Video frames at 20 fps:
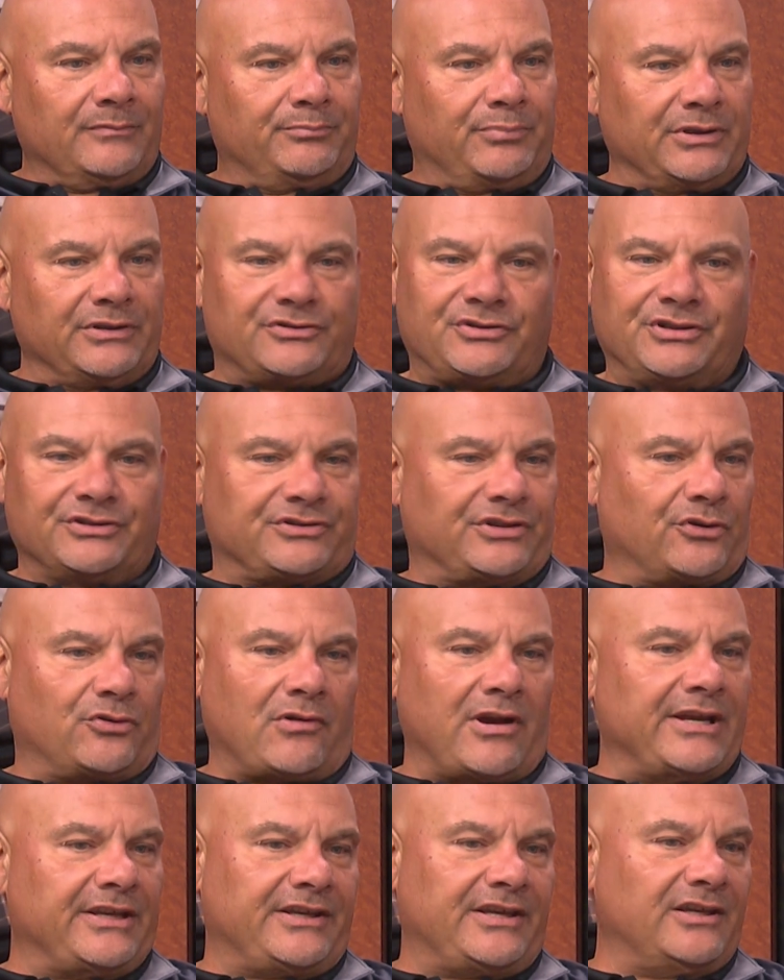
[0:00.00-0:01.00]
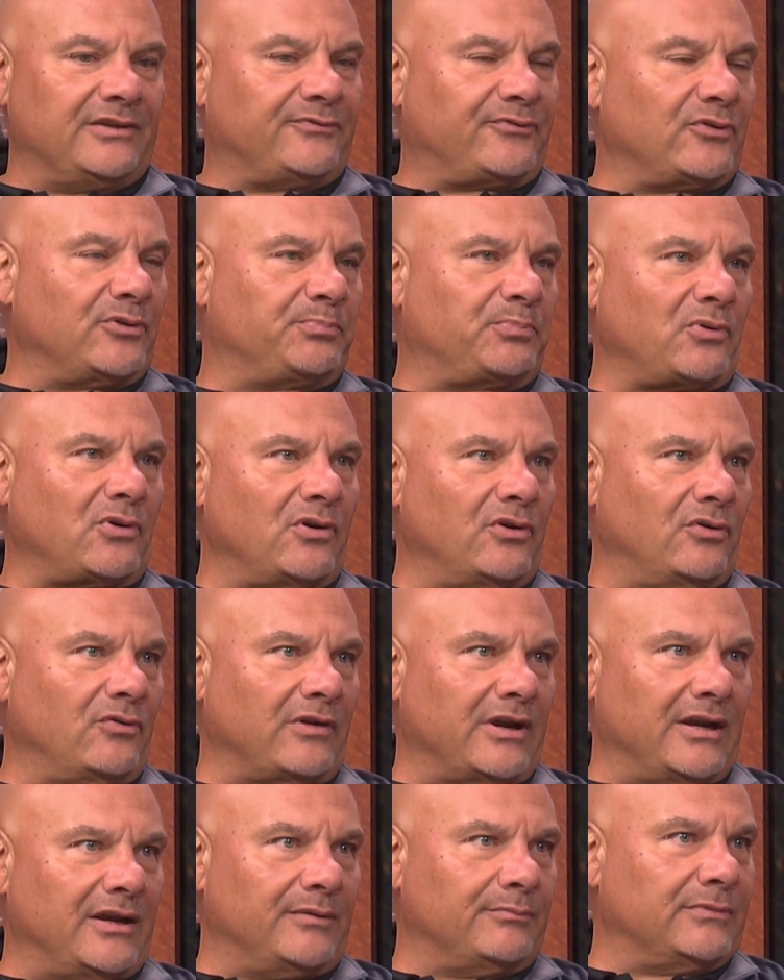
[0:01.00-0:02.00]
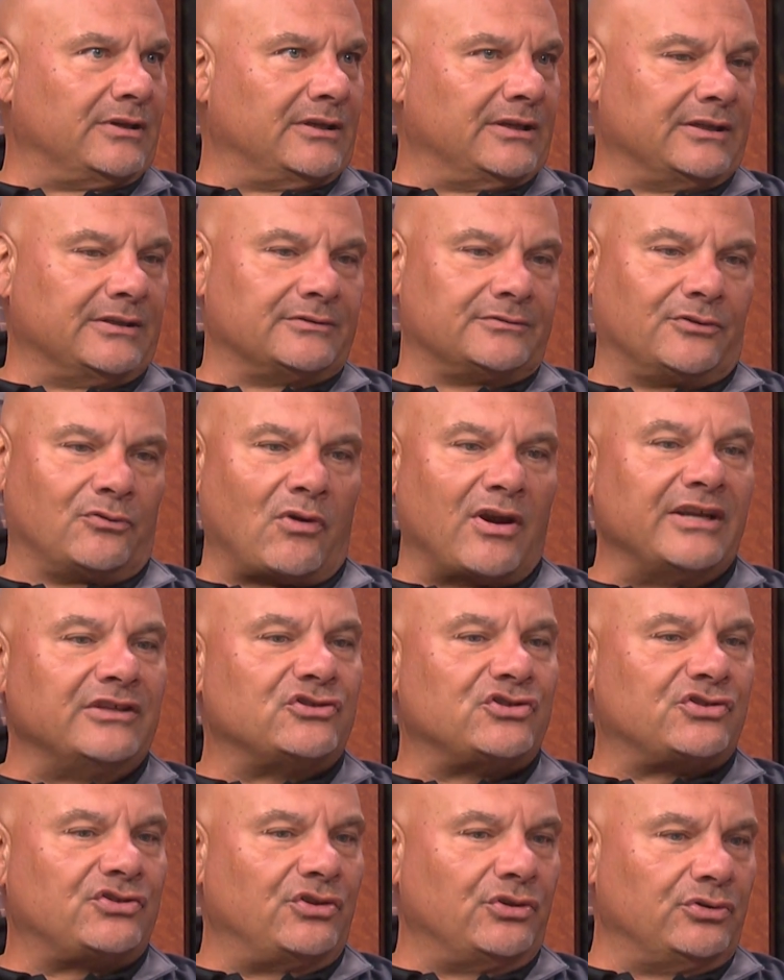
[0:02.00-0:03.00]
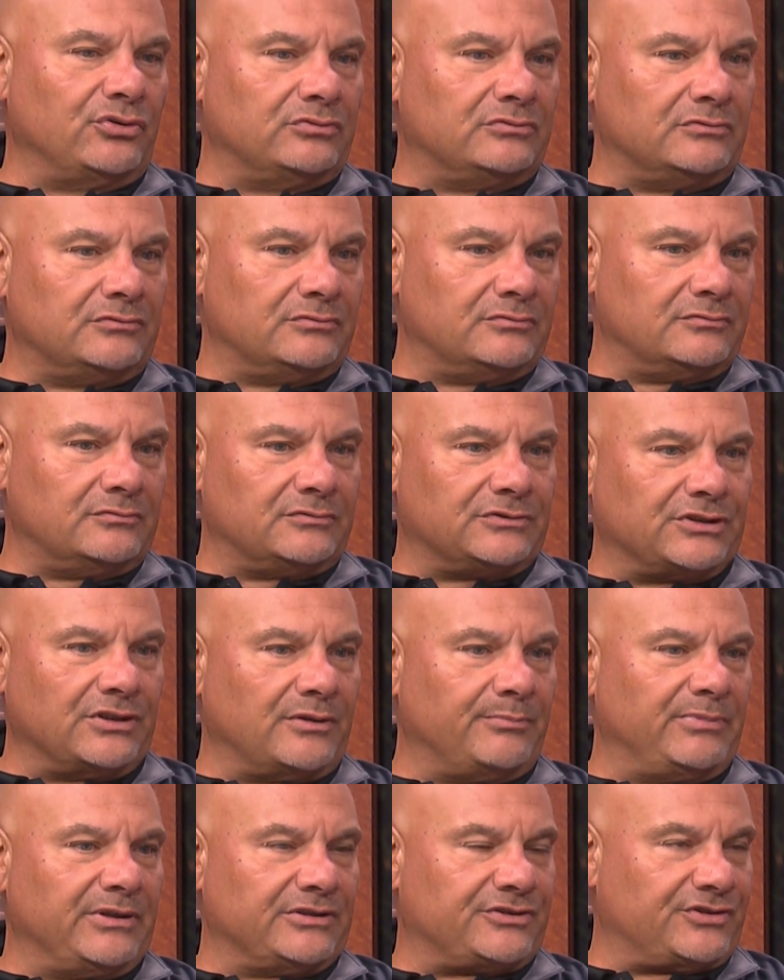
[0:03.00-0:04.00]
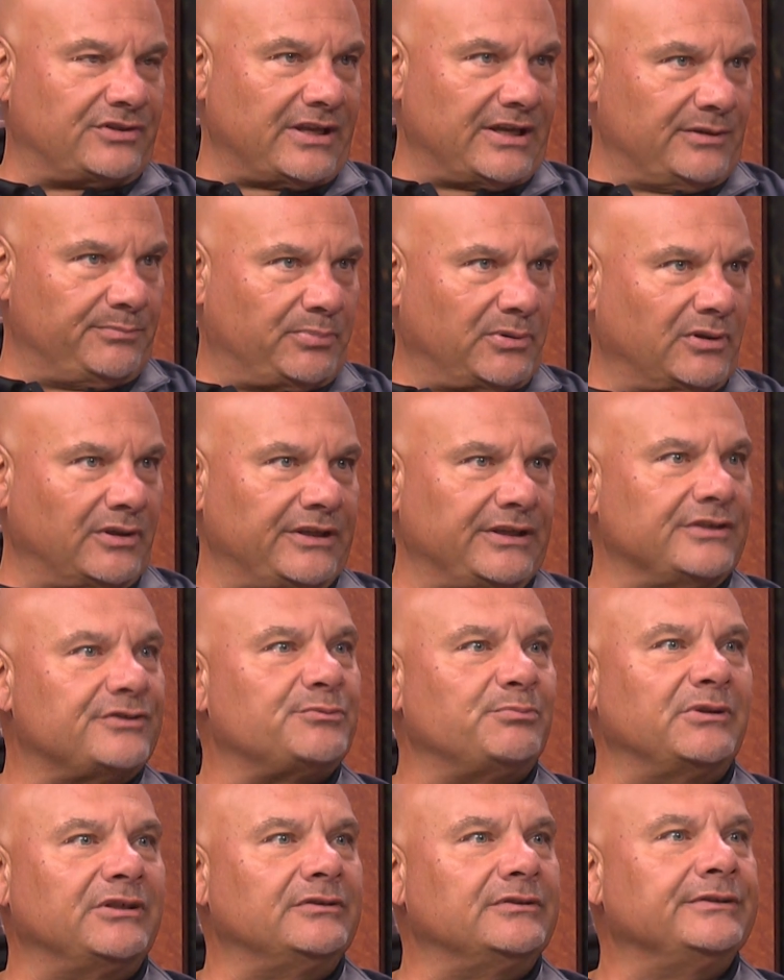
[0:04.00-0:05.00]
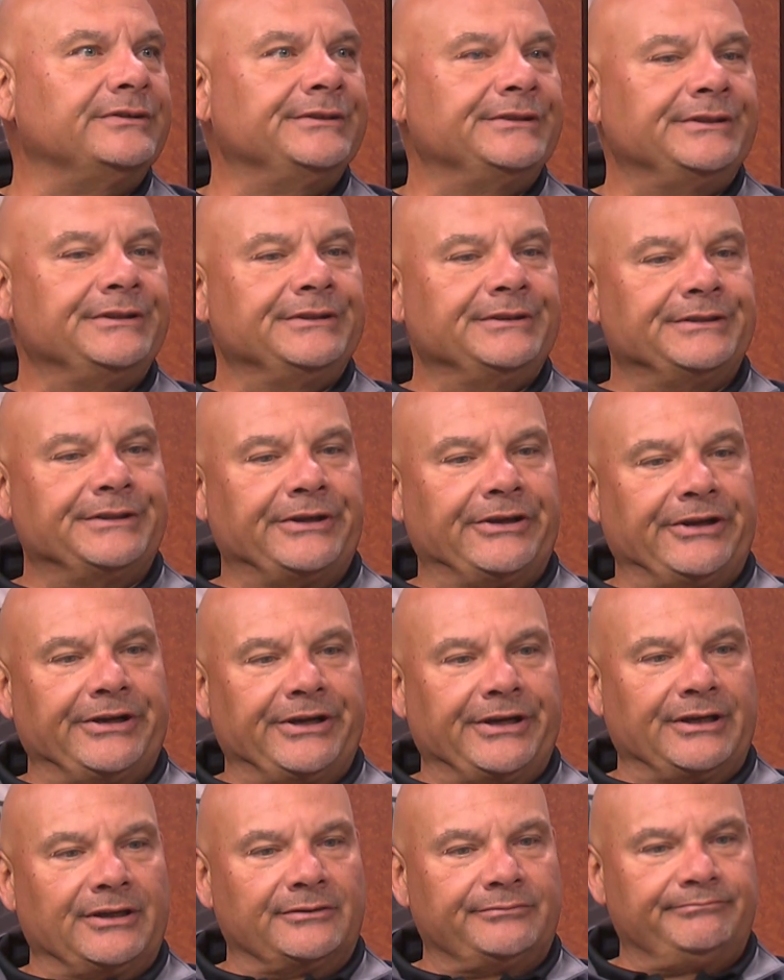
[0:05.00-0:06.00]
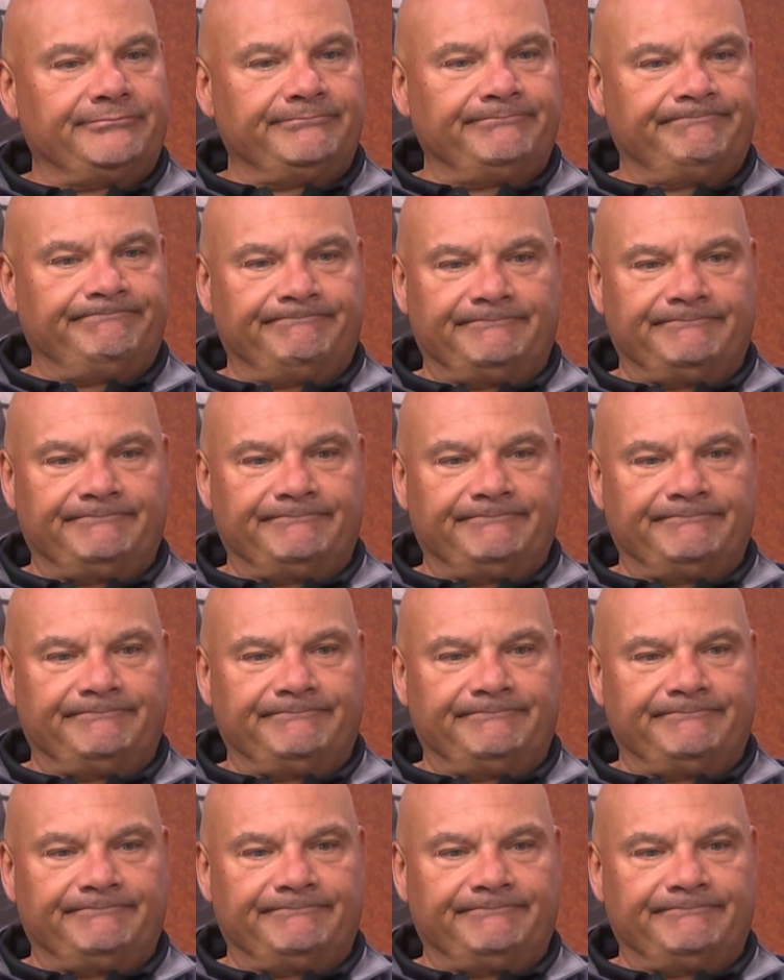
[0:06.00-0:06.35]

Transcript: it's just a great kid for the program, great student. He's going to be a state policeman. Okay.